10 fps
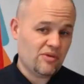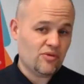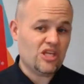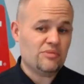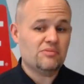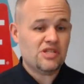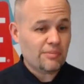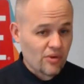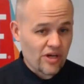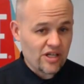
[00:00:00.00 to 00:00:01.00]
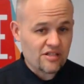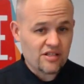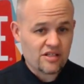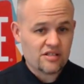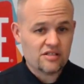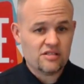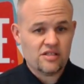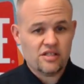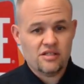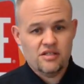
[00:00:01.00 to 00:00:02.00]
we keep them separated, then
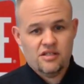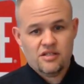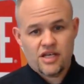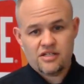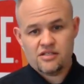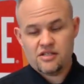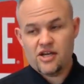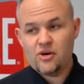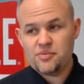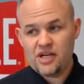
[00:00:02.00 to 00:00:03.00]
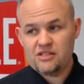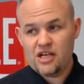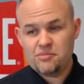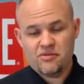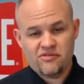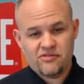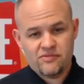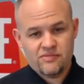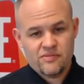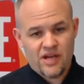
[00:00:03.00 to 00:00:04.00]
clearly that doesn't help that type of
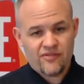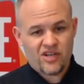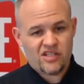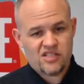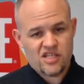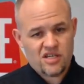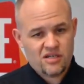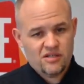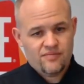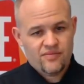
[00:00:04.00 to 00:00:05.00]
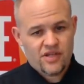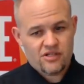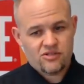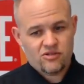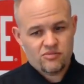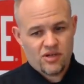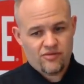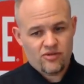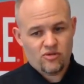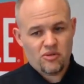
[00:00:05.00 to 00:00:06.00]
efficacy that a student may
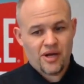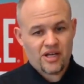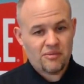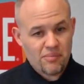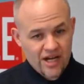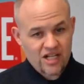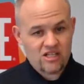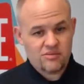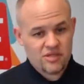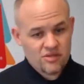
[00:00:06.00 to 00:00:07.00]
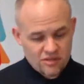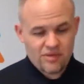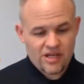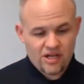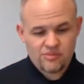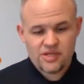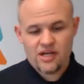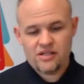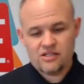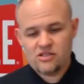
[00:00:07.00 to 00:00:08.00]
feel. But by combining them, it may help that
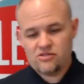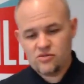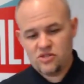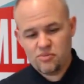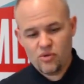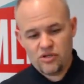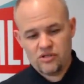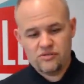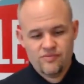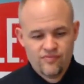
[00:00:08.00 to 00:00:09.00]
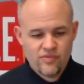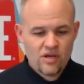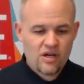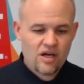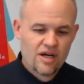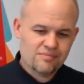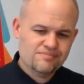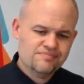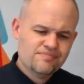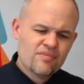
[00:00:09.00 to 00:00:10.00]
out. That's really important.
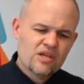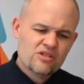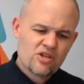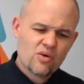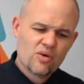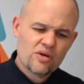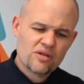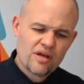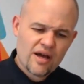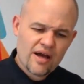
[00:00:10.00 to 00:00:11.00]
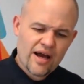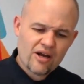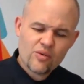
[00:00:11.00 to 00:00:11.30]
So how do